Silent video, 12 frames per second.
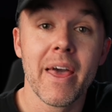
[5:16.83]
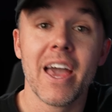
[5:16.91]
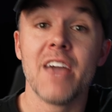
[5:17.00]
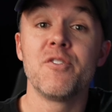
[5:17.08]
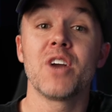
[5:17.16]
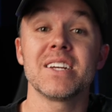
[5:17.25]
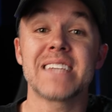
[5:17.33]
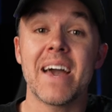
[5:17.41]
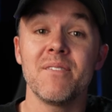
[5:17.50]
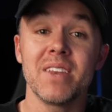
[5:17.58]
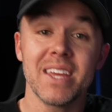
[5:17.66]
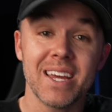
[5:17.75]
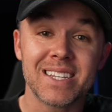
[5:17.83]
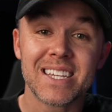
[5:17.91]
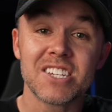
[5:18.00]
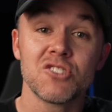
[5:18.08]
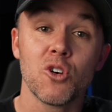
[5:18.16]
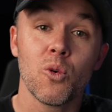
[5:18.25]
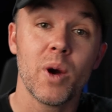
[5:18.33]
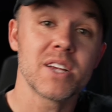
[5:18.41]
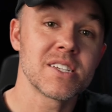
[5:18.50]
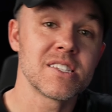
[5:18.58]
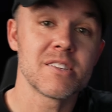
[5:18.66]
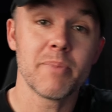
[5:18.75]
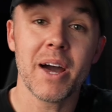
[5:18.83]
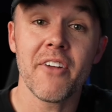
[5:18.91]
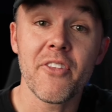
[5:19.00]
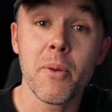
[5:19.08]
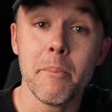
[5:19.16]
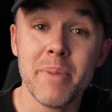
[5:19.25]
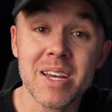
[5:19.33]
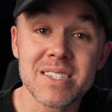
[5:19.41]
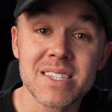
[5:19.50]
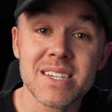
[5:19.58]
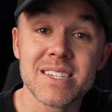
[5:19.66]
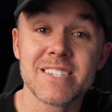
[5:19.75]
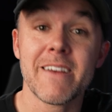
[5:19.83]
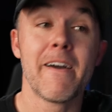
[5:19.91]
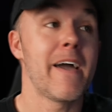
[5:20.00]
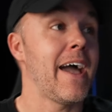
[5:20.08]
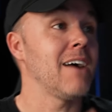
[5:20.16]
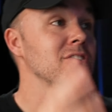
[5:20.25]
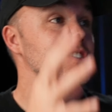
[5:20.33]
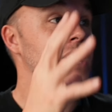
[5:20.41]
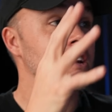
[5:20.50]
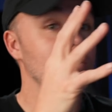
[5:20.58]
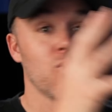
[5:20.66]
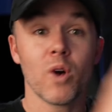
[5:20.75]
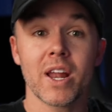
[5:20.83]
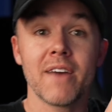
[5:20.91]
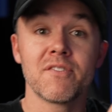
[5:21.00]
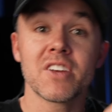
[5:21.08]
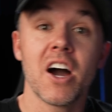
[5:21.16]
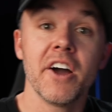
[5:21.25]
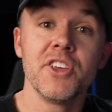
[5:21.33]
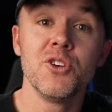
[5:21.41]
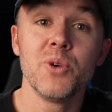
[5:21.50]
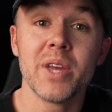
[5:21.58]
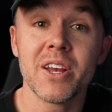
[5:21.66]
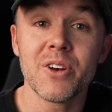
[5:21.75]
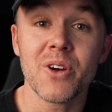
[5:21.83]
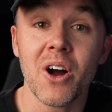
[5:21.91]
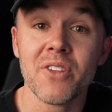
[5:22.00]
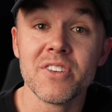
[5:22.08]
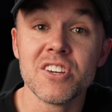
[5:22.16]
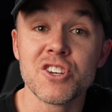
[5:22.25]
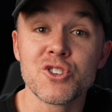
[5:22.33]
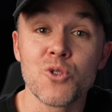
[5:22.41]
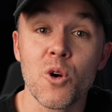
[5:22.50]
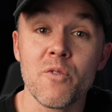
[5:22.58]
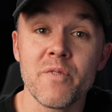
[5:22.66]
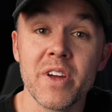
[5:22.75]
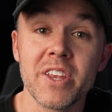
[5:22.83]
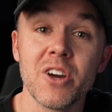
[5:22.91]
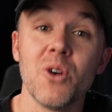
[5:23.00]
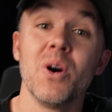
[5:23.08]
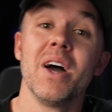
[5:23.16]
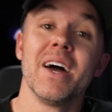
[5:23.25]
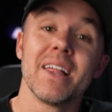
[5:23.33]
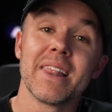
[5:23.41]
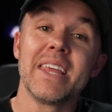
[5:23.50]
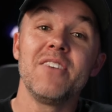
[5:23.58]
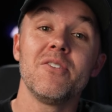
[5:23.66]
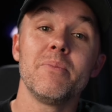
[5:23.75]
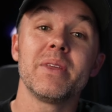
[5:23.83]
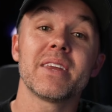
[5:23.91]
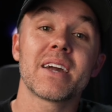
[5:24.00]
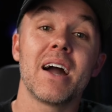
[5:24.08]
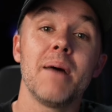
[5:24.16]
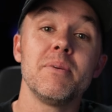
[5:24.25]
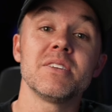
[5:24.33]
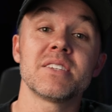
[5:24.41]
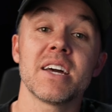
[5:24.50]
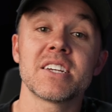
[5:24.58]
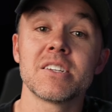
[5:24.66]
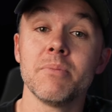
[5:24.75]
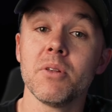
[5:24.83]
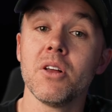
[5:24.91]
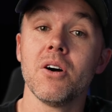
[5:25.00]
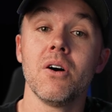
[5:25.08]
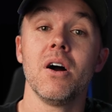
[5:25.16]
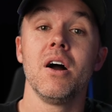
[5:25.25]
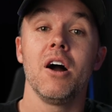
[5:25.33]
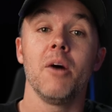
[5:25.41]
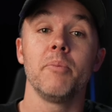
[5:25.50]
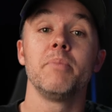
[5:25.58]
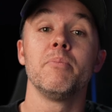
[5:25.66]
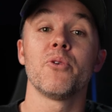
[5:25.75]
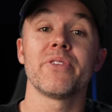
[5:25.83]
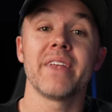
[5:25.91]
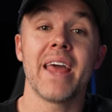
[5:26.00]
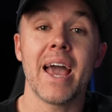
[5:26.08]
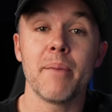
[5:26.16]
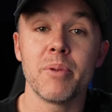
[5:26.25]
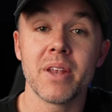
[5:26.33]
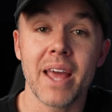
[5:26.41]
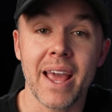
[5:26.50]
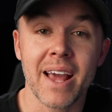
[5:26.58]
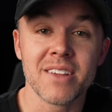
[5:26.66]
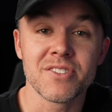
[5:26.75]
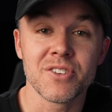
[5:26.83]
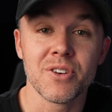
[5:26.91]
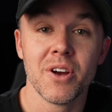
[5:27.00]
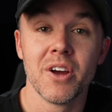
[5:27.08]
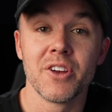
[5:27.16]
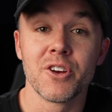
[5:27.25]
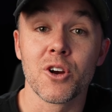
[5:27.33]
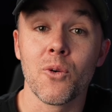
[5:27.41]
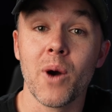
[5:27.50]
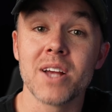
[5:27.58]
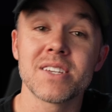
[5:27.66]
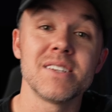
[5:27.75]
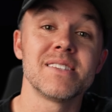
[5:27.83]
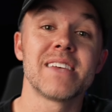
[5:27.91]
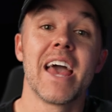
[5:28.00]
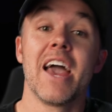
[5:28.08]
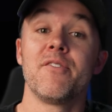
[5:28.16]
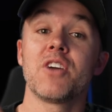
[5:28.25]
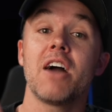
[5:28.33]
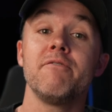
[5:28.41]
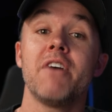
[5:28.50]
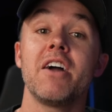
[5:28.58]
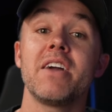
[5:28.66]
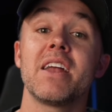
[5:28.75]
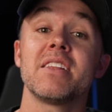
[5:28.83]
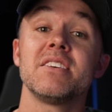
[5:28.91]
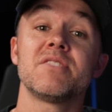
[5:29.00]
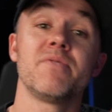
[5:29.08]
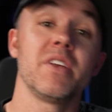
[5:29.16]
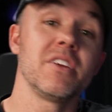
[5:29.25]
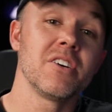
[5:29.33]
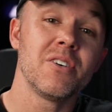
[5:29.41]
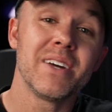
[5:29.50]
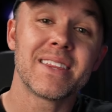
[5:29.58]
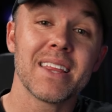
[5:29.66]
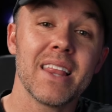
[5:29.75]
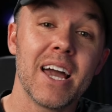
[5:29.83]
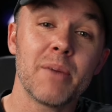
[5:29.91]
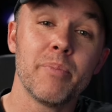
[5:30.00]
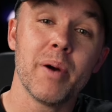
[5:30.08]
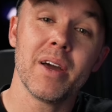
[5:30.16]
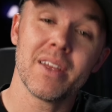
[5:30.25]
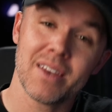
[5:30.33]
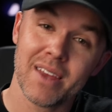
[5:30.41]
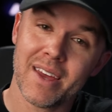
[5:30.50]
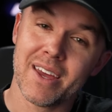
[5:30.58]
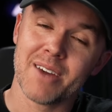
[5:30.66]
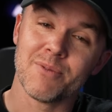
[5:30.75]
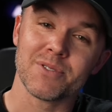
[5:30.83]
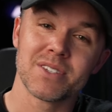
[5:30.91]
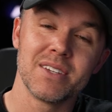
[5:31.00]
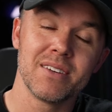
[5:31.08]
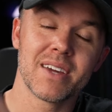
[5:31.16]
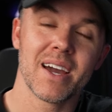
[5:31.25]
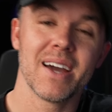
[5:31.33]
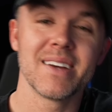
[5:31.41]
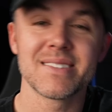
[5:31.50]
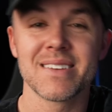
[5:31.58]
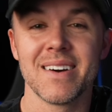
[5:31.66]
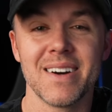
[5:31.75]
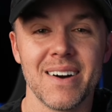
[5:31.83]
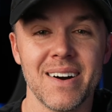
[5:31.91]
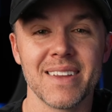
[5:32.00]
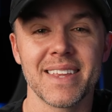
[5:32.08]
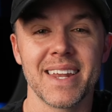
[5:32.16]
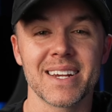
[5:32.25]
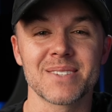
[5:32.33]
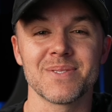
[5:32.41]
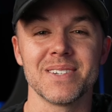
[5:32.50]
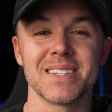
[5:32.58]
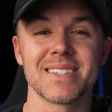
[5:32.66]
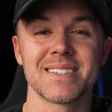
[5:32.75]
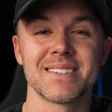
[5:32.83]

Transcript: If you guys have any additional questions about the business outside of what I've taught you here on this short video, leave them in the comment section below. I'll be more than happy to answer your questions. If you got value out of this video, hit the like button and we'll see you guys on the next one.